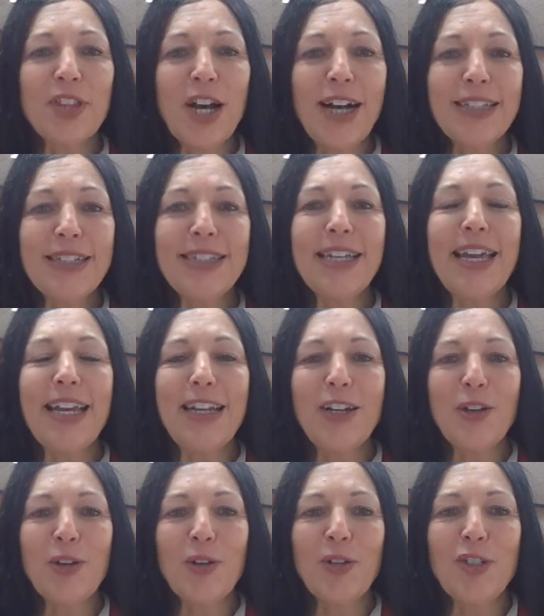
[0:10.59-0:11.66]
thoughts and
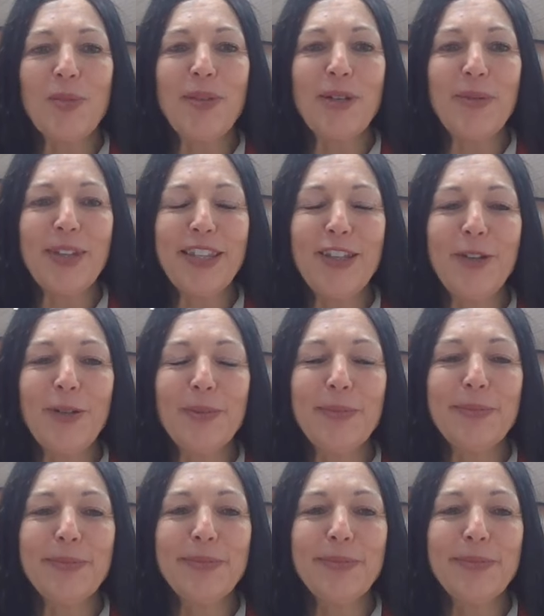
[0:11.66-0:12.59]
encouragement with you.